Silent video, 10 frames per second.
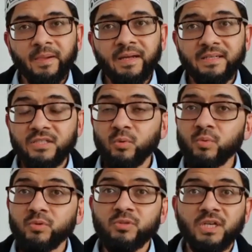And it's
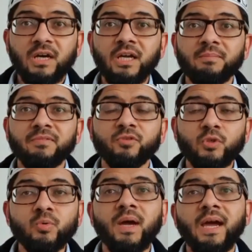also time, if you
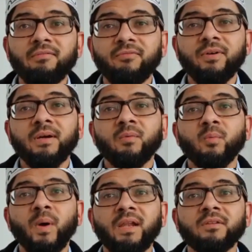do have uh,
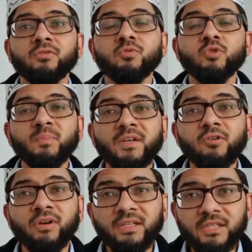wealth, to spend
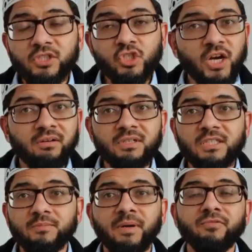on others. Charity.
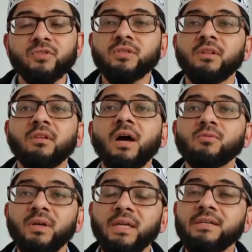The Prophet
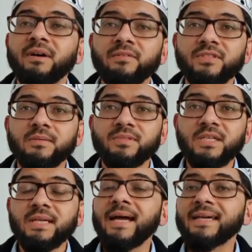
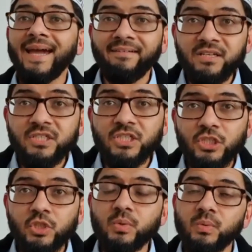says, I guarantee
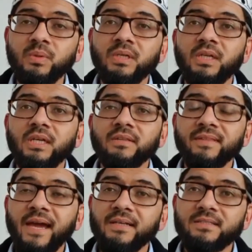you
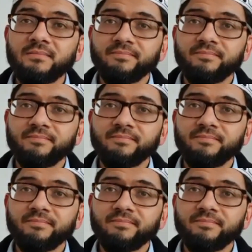that